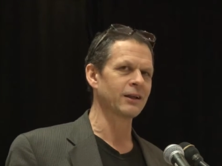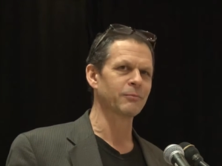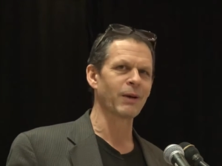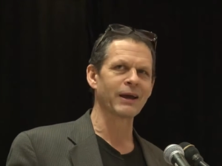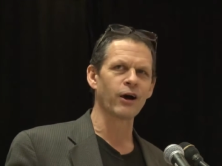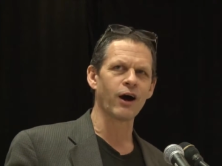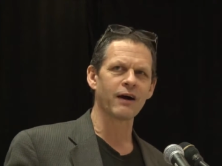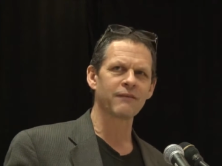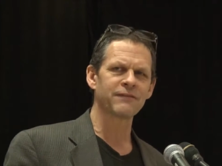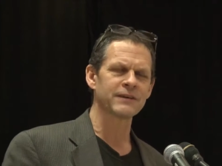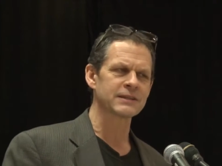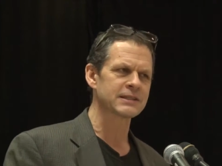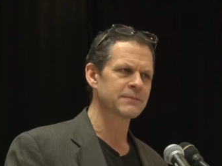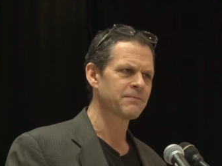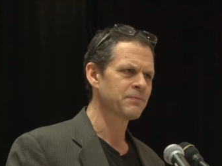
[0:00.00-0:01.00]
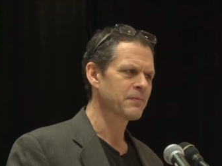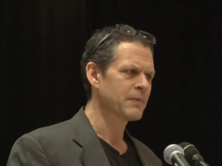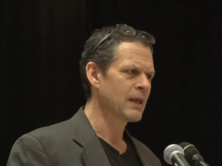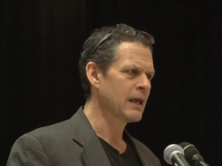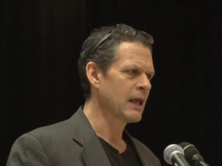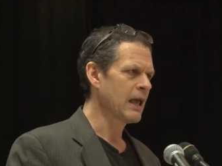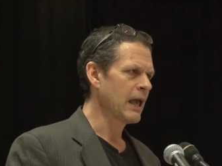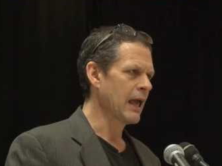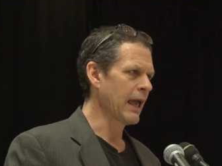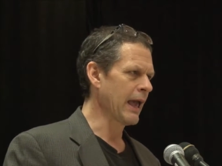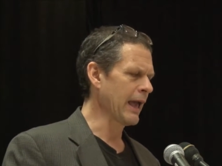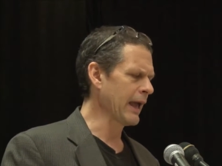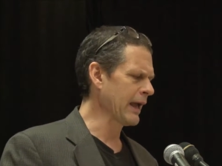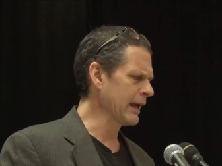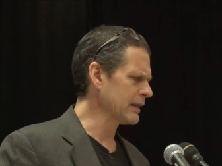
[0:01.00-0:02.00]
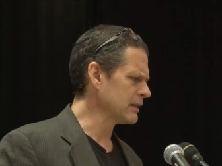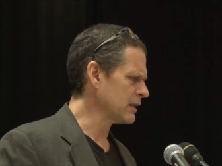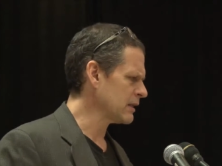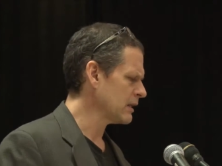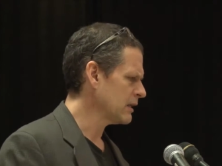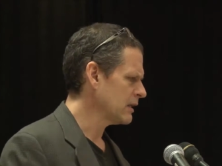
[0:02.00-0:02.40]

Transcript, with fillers: in my office, and